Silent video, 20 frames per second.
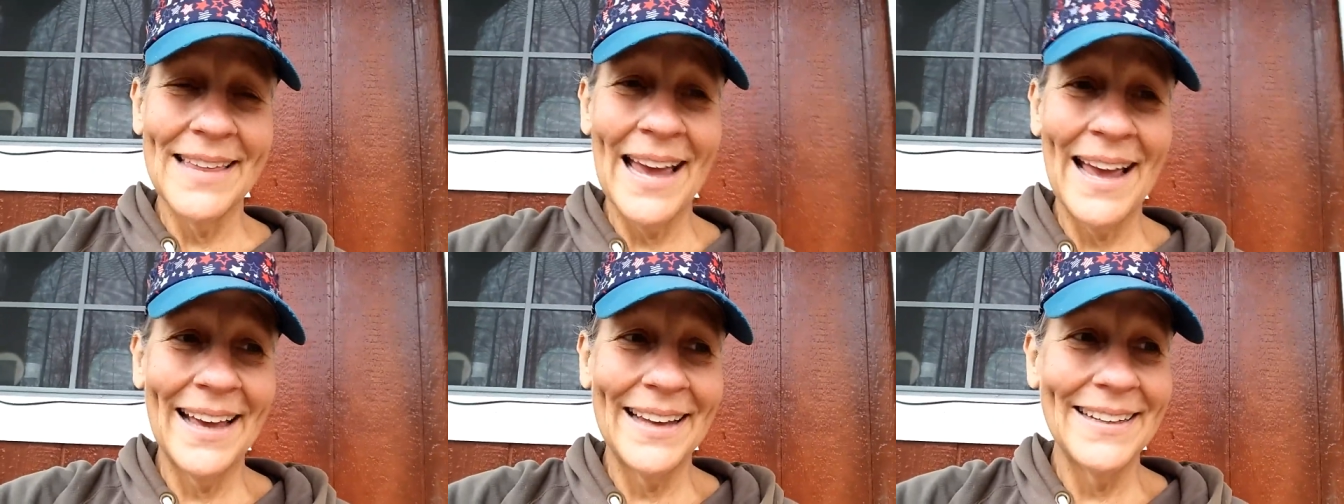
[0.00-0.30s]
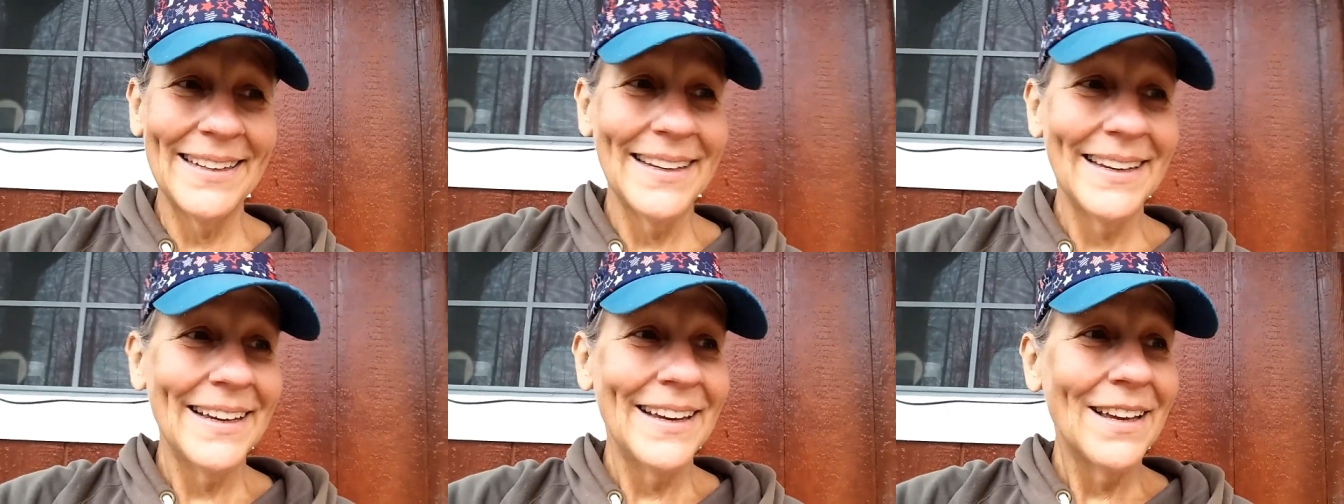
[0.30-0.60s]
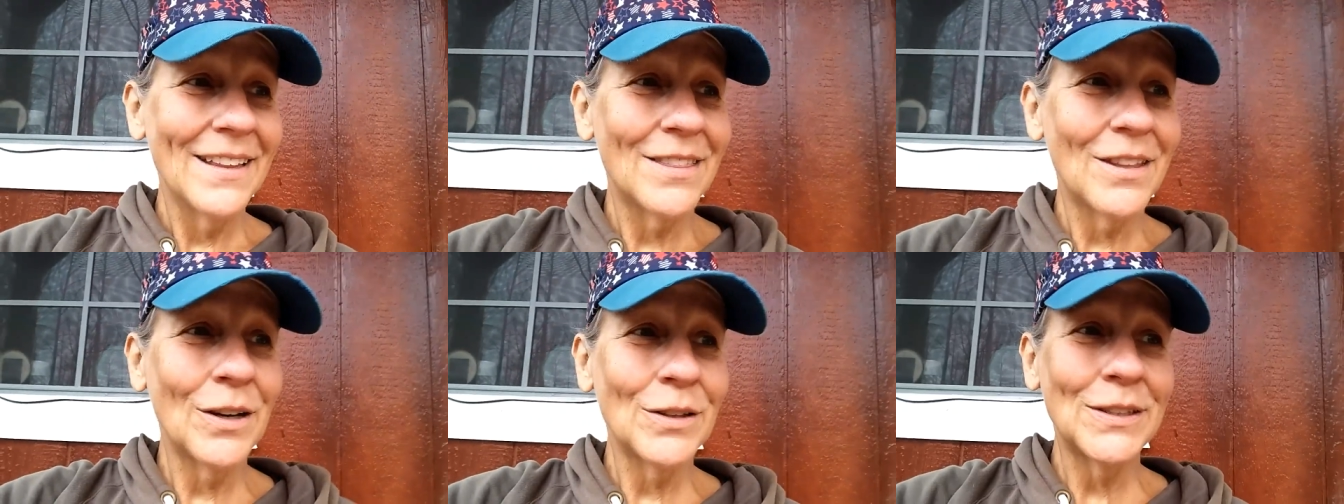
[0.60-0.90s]
that
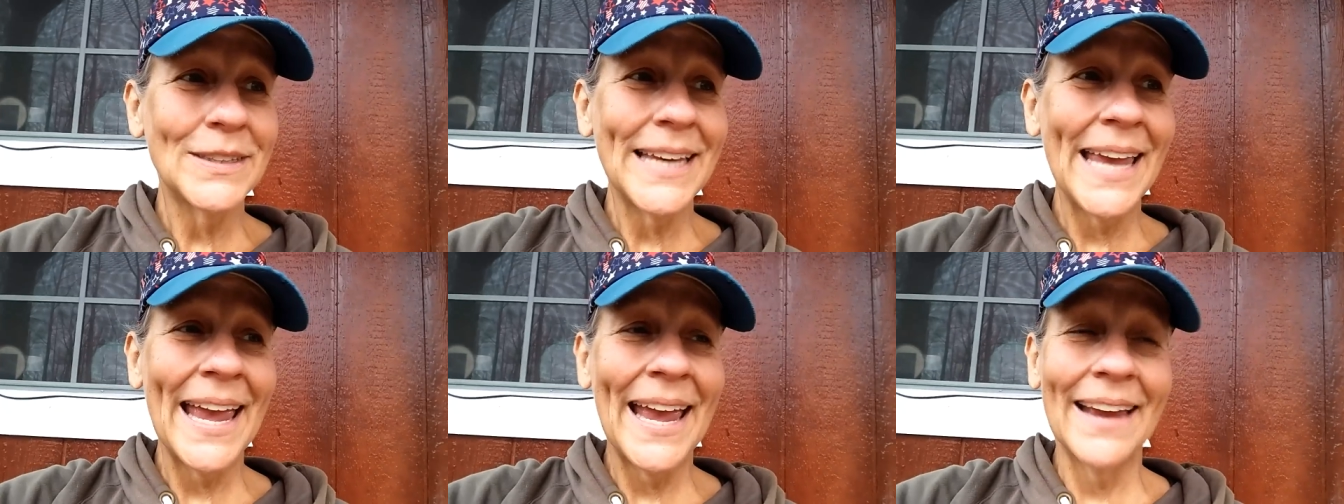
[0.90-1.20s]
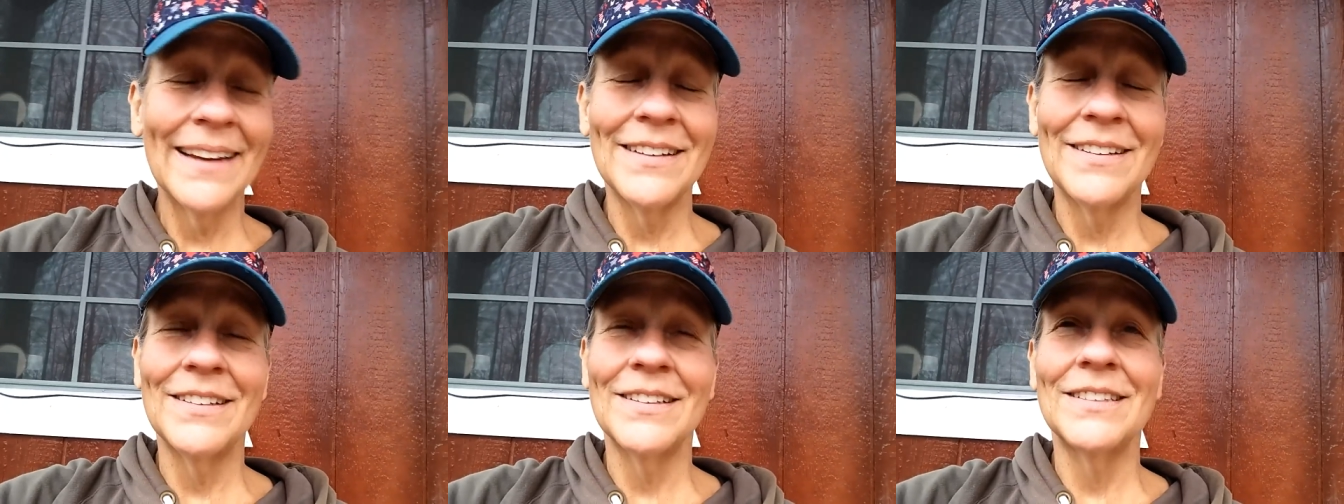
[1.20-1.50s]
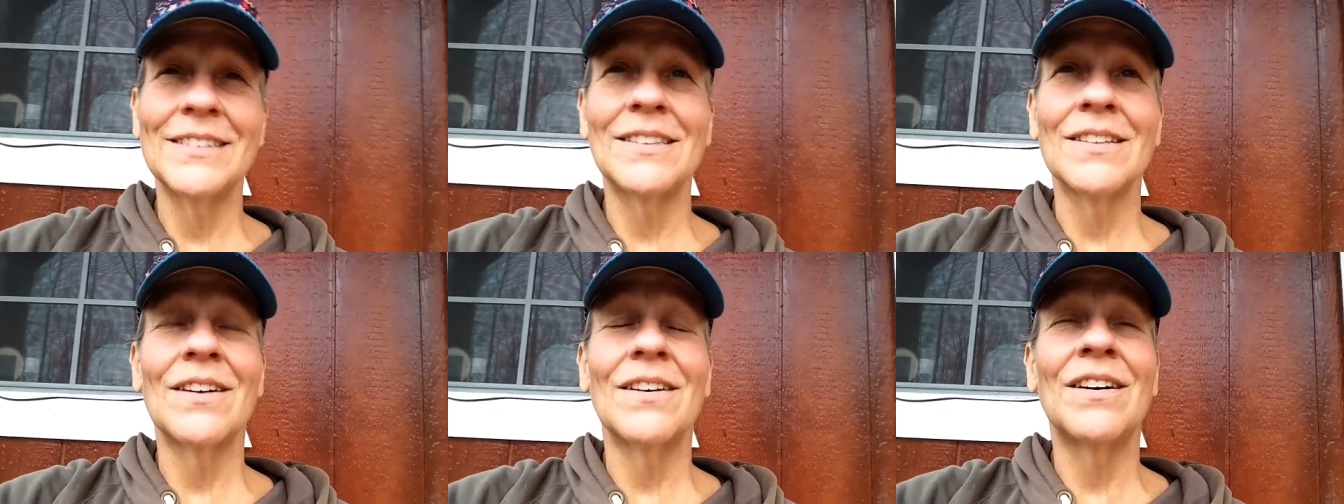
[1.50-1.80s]
those canned
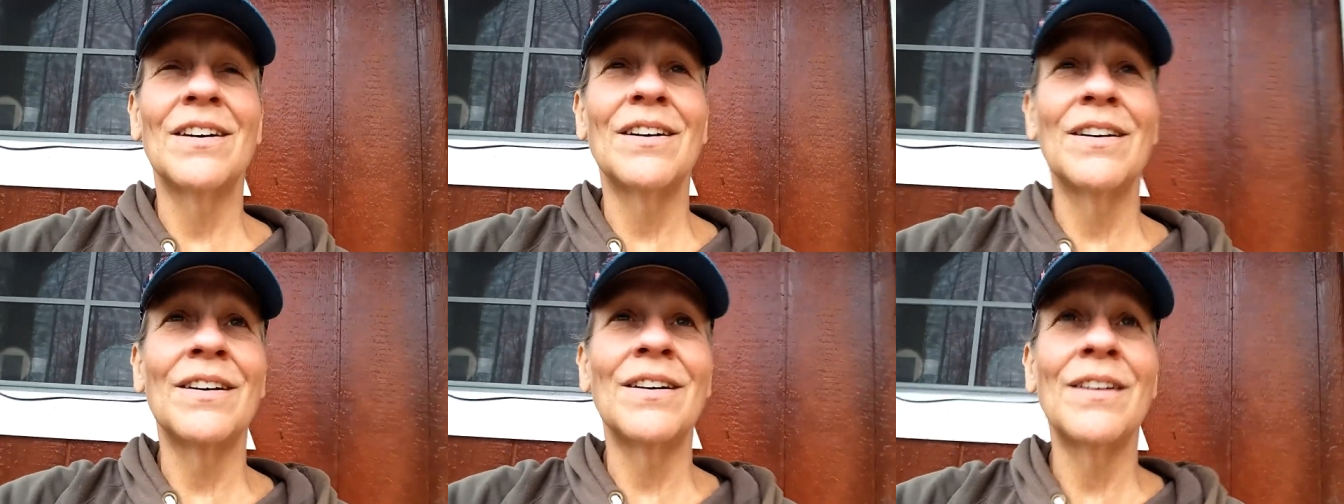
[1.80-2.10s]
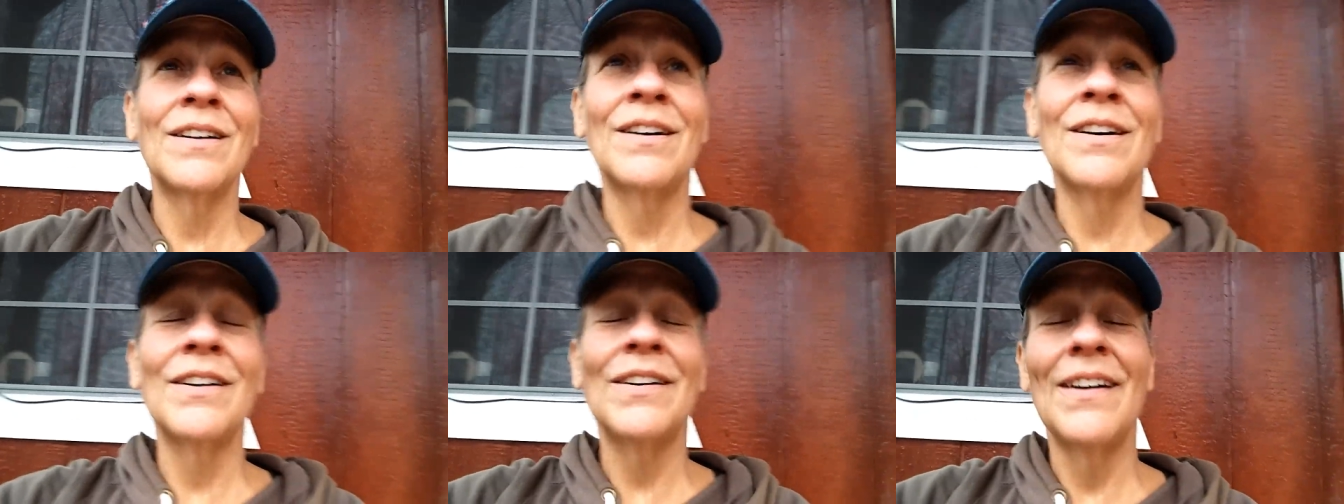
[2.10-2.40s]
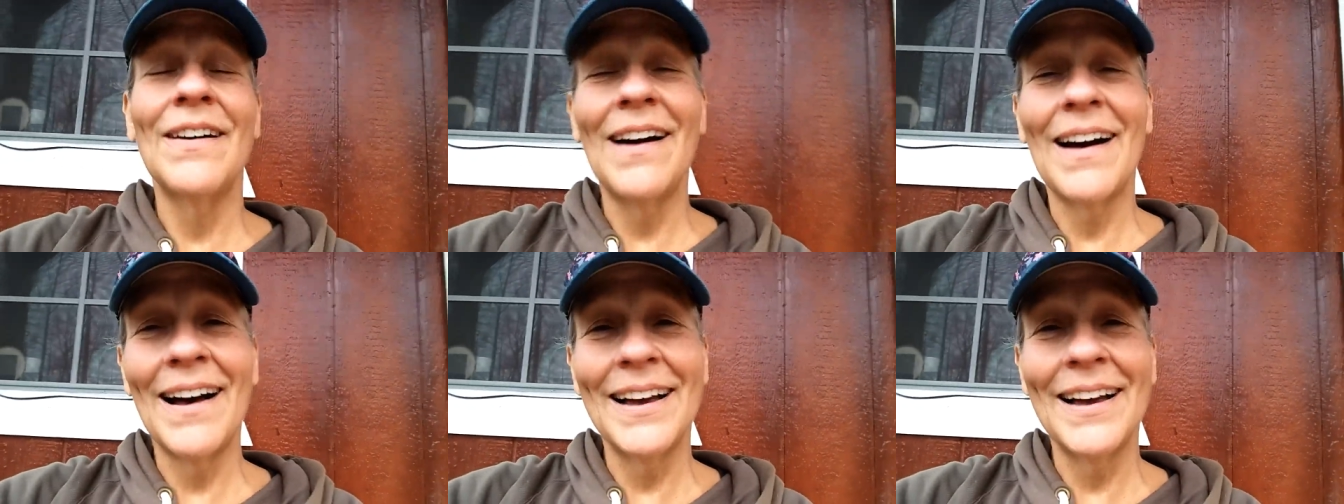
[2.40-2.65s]
goods, oh,